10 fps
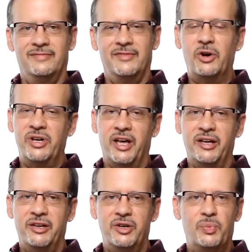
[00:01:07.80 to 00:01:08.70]
Okay,
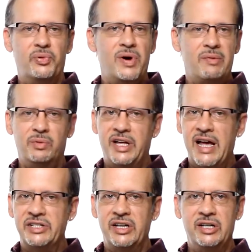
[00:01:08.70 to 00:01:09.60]
you're probably
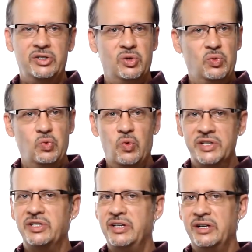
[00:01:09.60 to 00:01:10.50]
asking, so
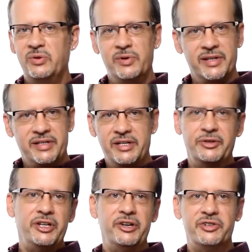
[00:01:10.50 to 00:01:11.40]
what's the deal with
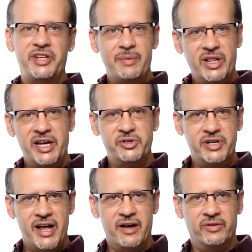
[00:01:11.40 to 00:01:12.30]
tilting your stabilizer
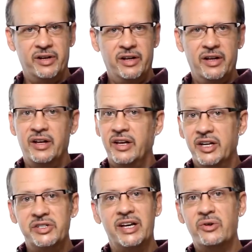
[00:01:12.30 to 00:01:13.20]
down?
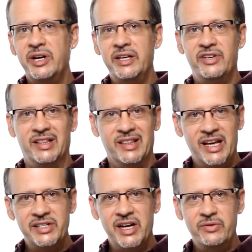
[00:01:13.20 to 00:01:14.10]
Isn't that going to give you
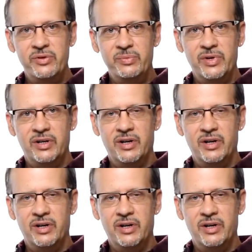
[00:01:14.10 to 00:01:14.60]
less headroom?